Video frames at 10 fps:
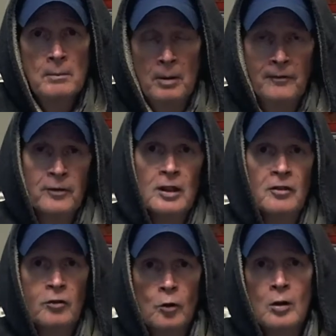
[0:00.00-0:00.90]
But for
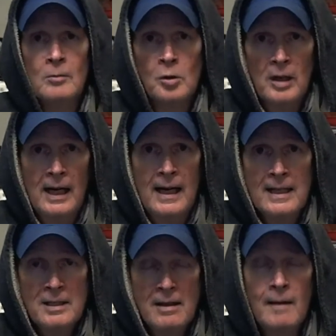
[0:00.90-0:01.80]
us normal
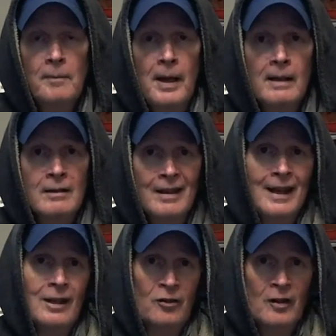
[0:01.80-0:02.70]
guys, 10-pound
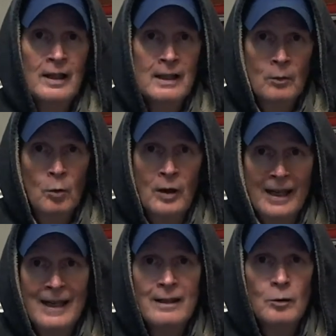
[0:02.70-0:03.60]
test will
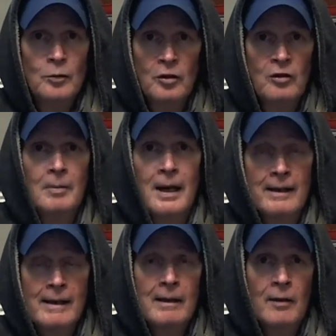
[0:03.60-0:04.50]
handle just about
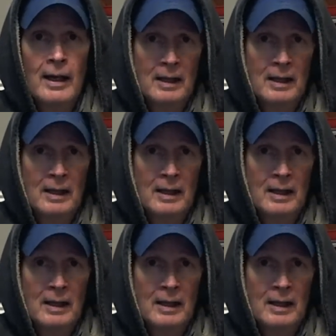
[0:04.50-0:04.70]
anything.